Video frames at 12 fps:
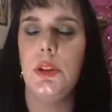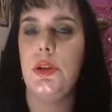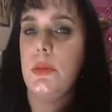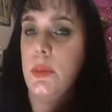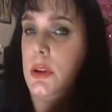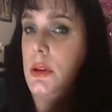or
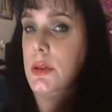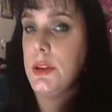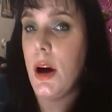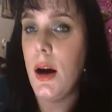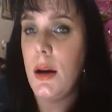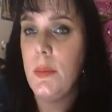you can put it on
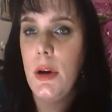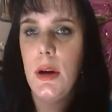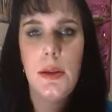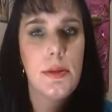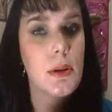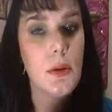top.
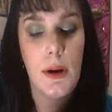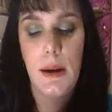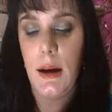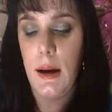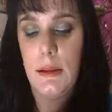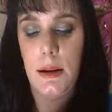It's a
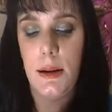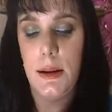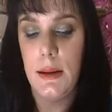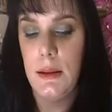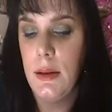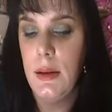great
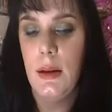highlight.